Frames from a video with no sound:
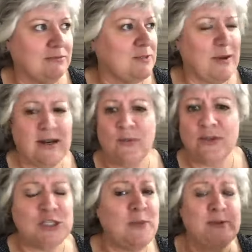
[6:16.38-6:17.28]
Sparkling
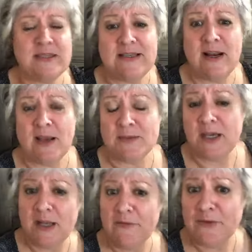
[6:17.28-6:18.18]
week. Jeepers, I sound like I'm
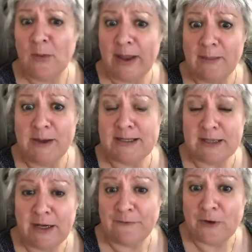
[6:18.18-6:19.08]
signing off for a week. I'm only
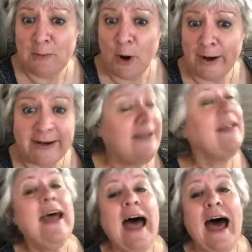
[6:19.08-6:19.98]
signing off for a morning.
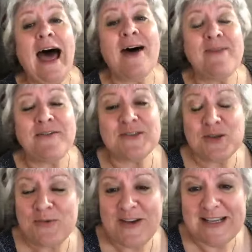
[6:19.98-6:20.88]
Have a
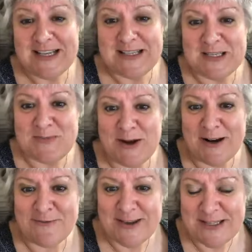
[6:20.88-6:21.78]
super fantastic
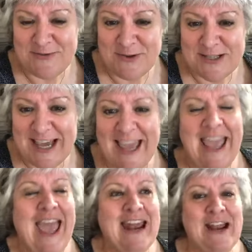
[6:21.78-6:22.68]
sparkling rest of your day,
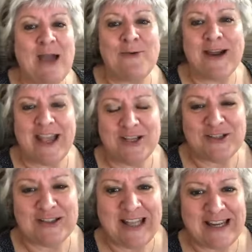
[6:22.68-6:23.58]
and I will catch
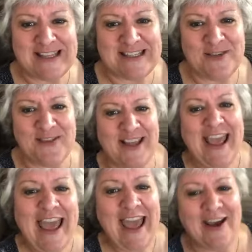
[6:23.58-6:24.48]
you later this evening.
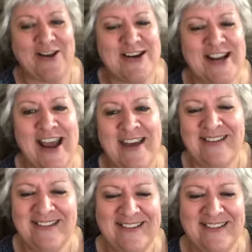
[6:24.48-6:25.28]
Hei konera!